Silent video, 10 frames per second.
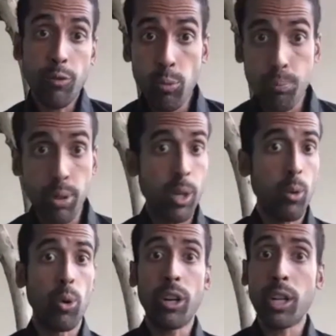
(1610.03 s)
put in the
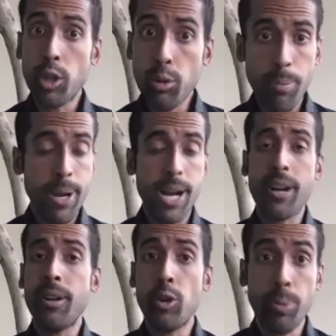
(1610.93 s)
work and you prepare
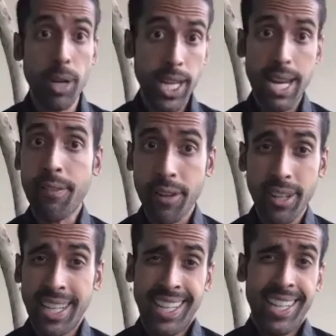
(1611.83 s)
and you put in the
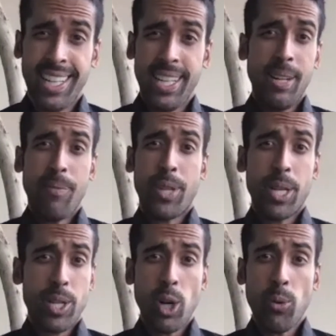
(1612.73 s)
effort,
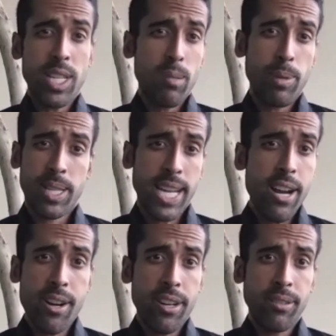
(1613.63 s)
there's no reason to be
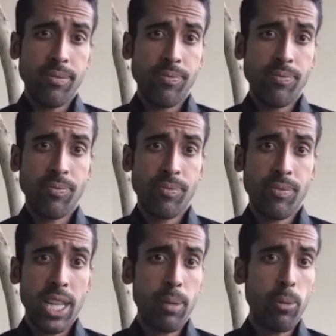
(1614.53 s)
scared.
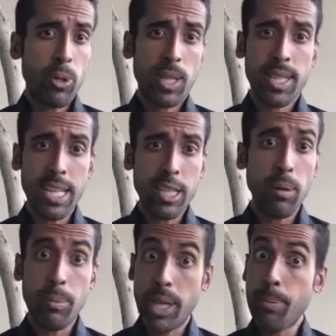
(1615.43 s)
Right. The most successful
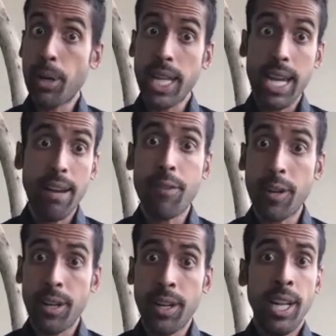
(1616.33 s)
people, they put in the
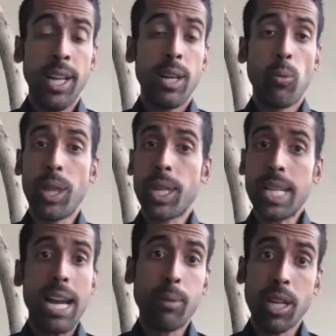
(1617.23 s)
effort. When the
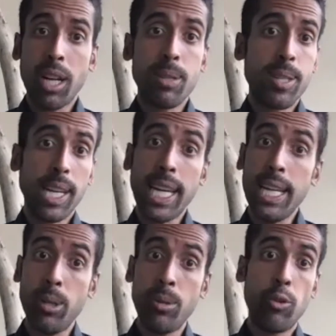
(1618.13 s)
time comes, it's like, hey,
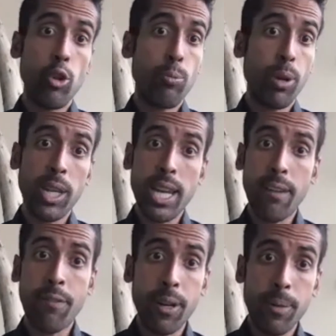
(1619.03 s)
dude, you put in the
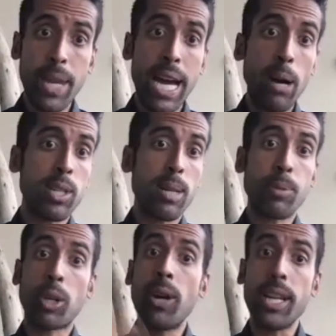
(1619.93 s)
effort. Now it's up to
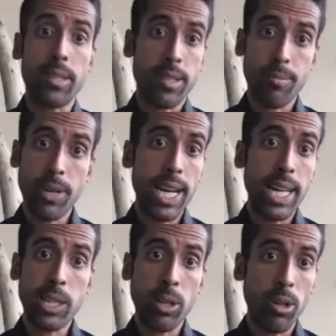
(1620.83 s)
grace. Right. I
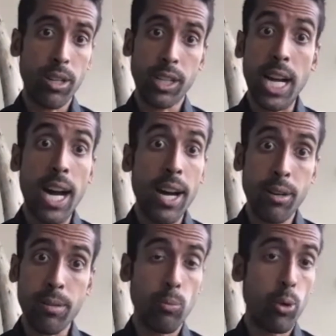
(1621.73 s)
like to call it, or God,
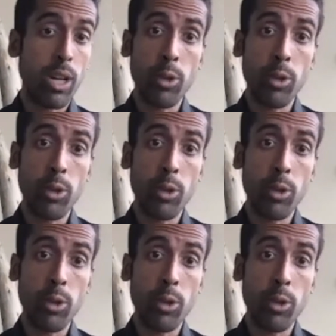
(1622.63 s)
or whatever you want